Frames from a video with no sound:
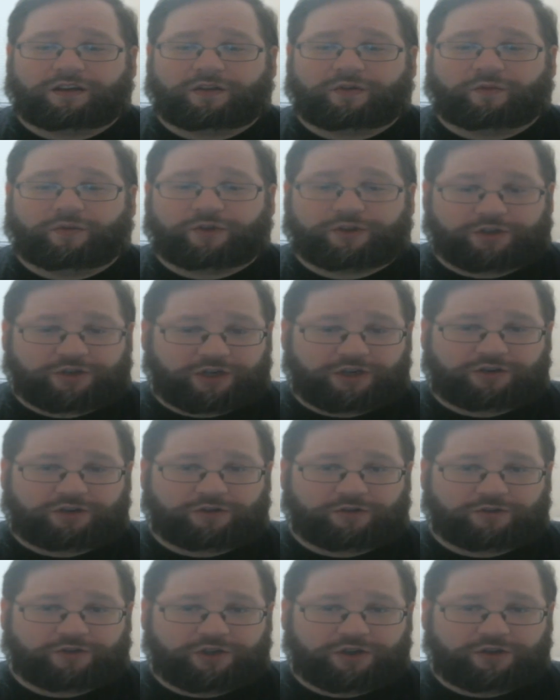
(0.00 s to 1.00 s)
once she
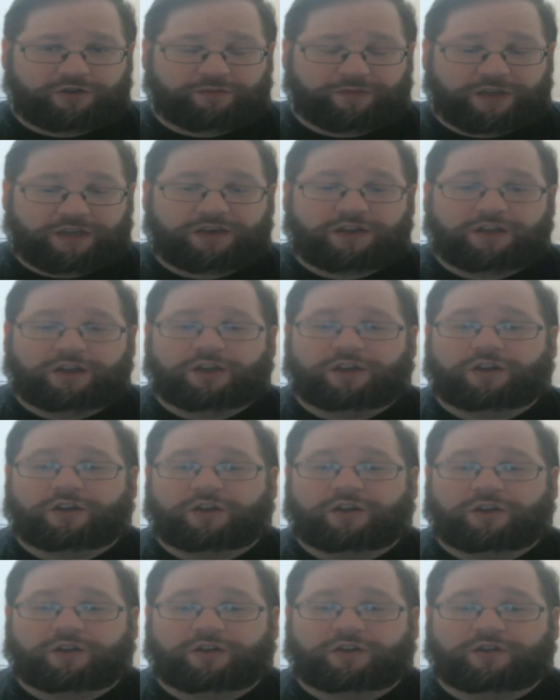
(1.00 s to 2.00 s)
turns human,
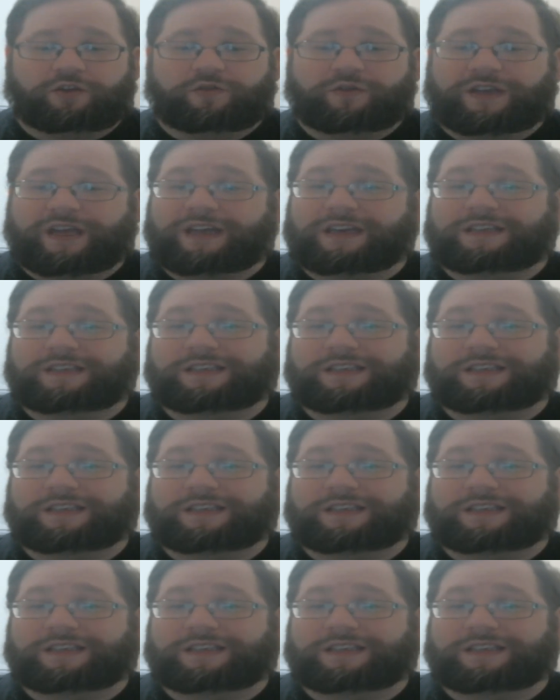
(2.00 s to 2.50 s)
you can